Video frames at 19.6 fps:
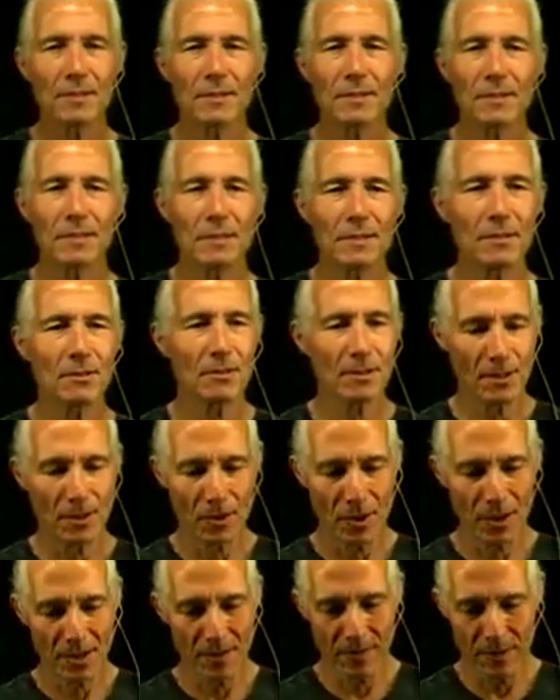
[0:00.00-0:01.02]
you can
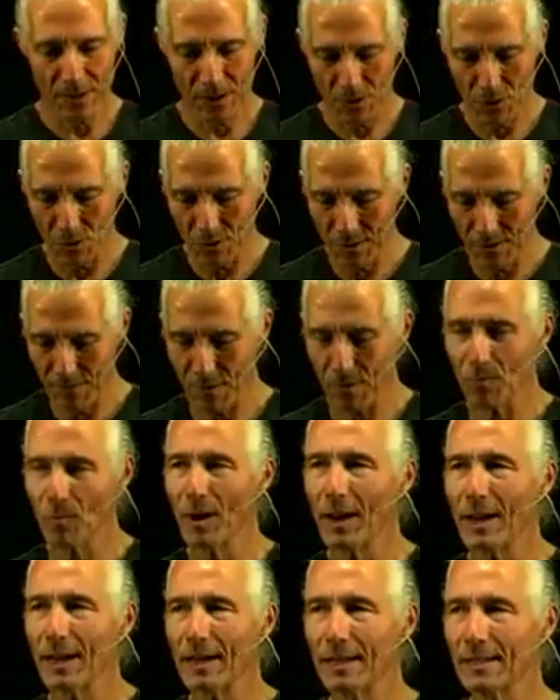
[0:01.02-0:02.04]
think of it 2 different
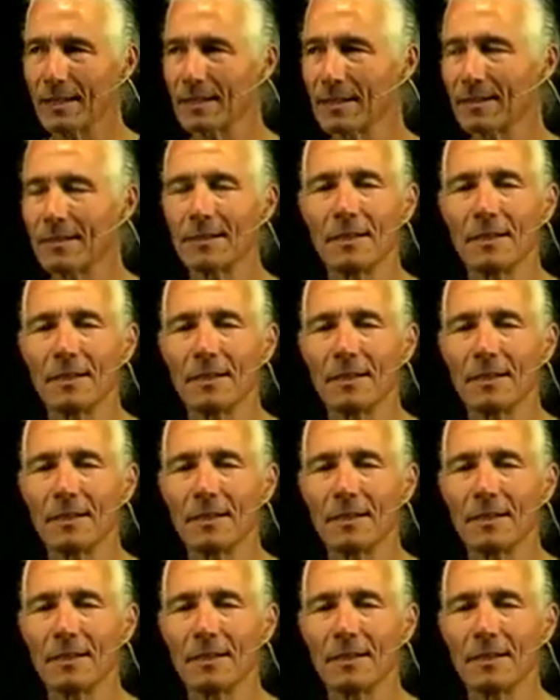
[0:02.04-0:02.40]
ways.